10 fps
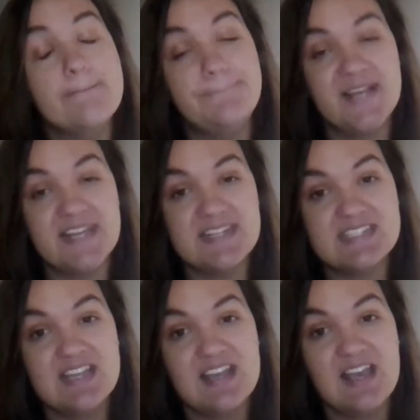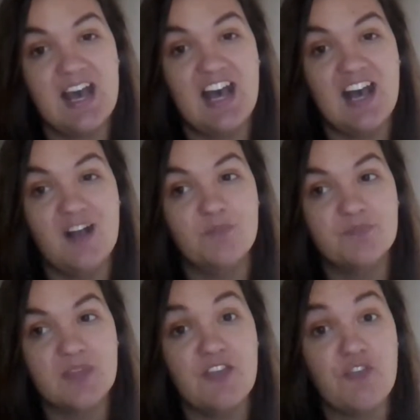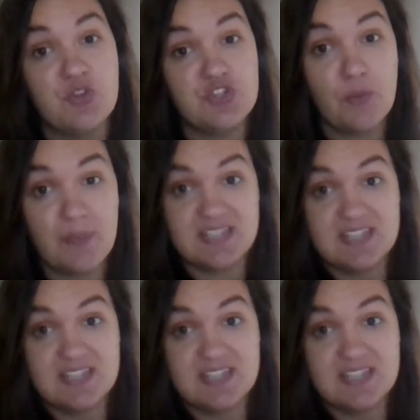But if you don't make